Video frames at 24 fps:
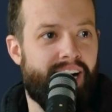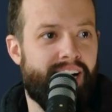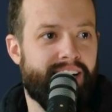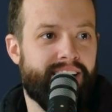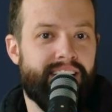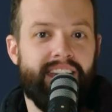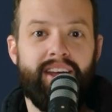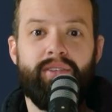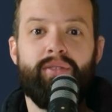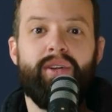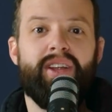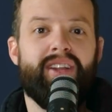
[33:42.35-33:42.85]

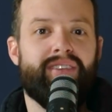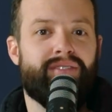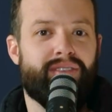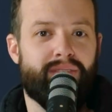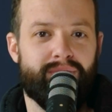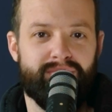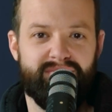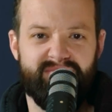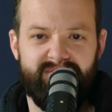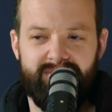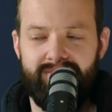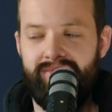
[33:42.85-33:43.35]
Get rid of
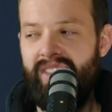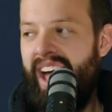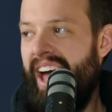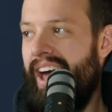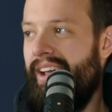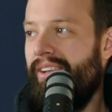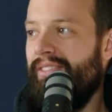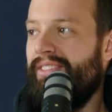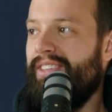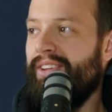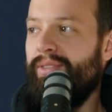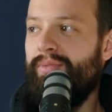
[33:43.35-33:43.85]
them. I
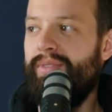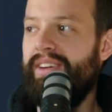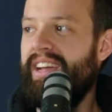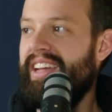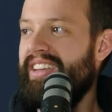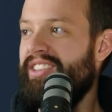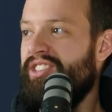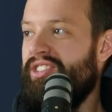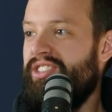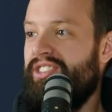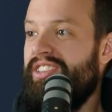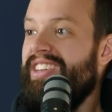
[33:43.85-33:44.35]
don't think
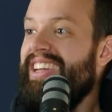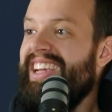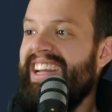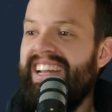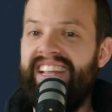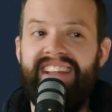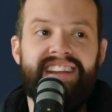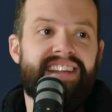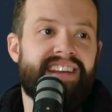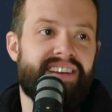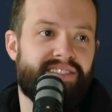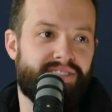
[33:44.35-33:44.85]
we need
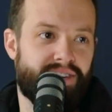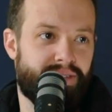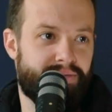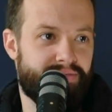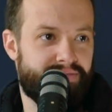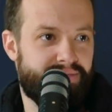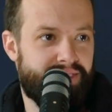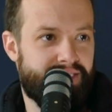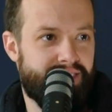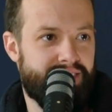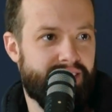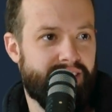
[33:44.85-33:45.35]
any of them.
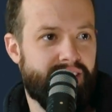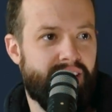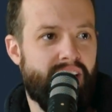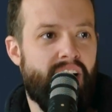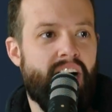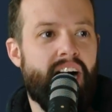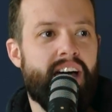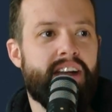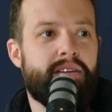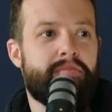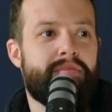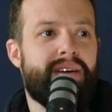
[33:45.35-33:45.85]

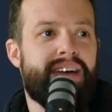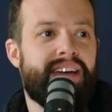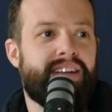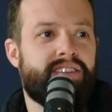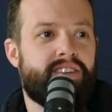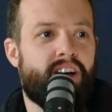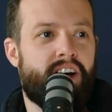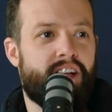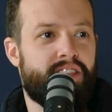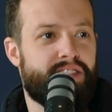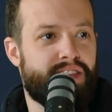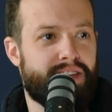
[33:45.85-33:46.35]
Unamend
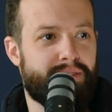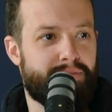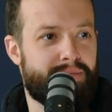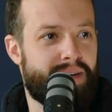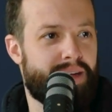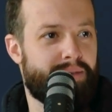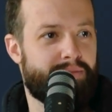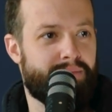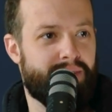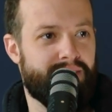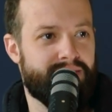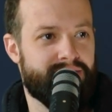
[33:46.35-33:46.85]
all the
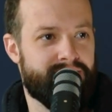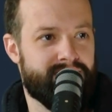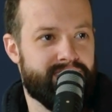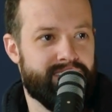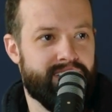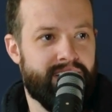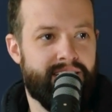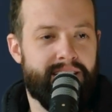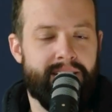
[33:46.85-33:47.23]
amendments.